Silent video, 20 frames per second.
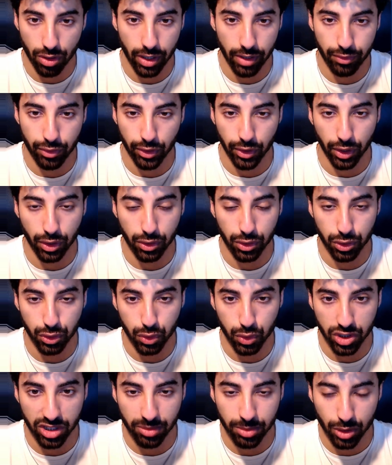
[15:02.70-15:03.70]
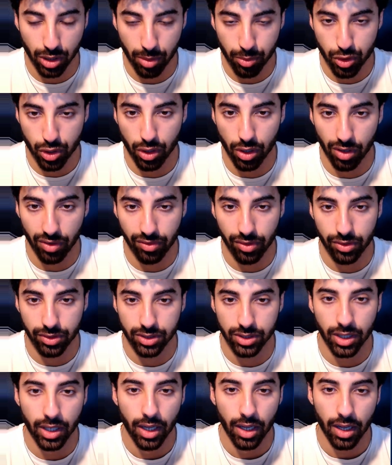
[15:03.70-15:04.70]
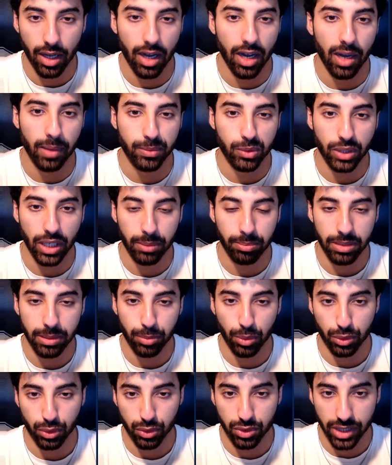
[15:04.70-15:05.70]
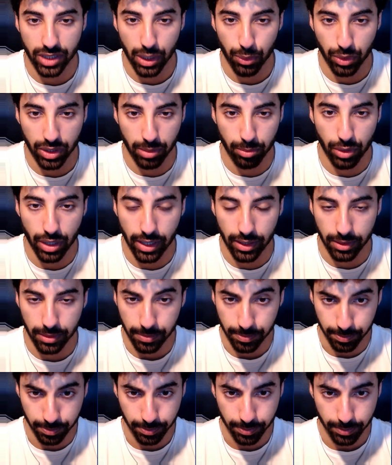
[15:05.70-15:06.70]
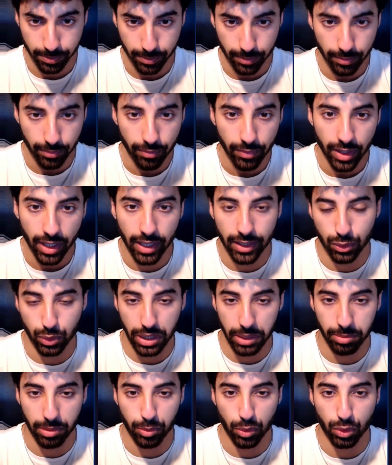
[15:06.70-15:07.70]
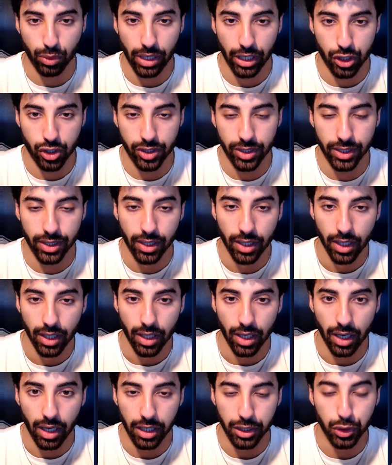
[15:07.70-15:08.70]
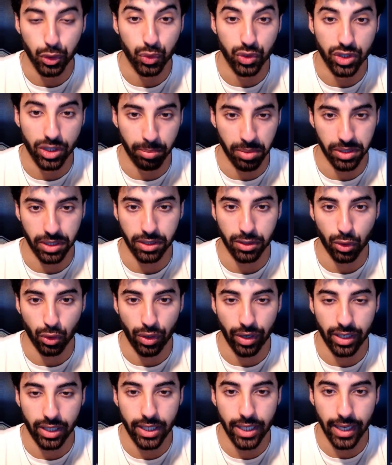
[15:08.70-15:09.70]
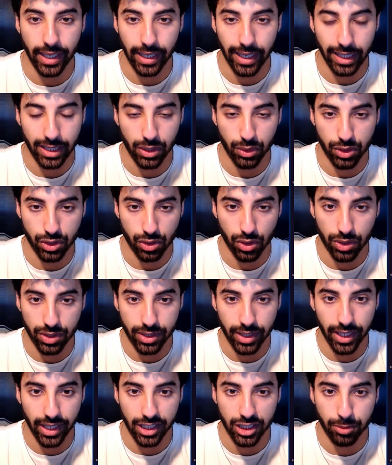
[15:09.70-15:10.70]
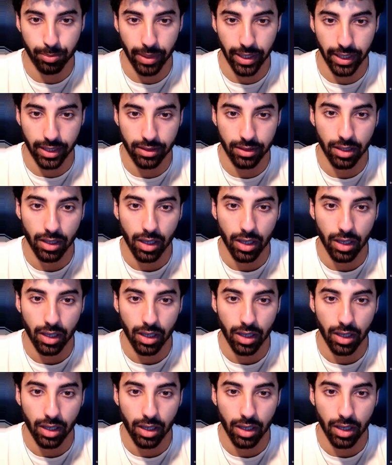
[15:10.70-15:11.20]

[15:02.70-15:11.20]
if you're going to use subscription offers, to get people to stay with the brand, and to get people to actually use the product correctly and get the results they expect